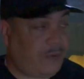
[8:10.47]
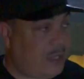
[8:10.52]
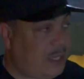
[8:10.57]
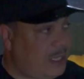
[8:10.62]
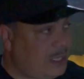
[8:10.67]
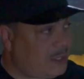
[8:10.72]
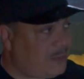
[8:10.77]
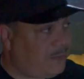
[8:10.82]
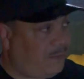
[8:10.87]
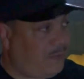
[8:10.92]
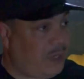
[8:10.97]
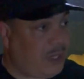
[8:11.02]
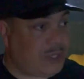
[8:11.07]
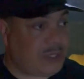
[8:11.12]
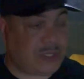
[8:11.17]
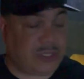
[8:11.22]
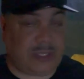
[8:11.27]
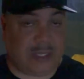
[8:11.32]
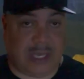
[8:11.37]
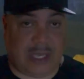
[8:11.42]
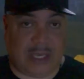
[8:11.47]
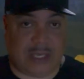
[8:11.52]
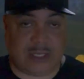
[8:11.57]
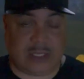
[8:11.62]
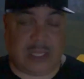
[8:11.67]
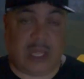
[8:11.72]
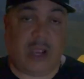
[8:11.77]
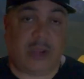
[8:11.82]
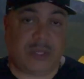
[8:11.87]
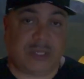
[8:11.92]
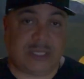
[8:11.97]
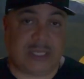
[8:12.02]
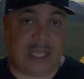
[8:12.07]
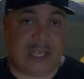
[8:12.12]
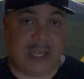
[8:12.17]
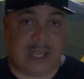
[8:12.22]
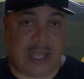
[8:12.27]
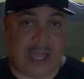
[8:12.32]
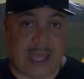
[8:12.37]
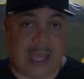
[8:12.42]
these fish to get as large as
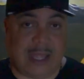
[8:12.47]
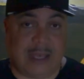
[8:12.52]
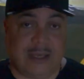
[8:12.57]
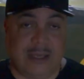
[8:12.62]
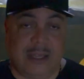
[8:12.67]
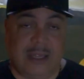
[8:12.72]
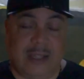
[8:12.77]
they got.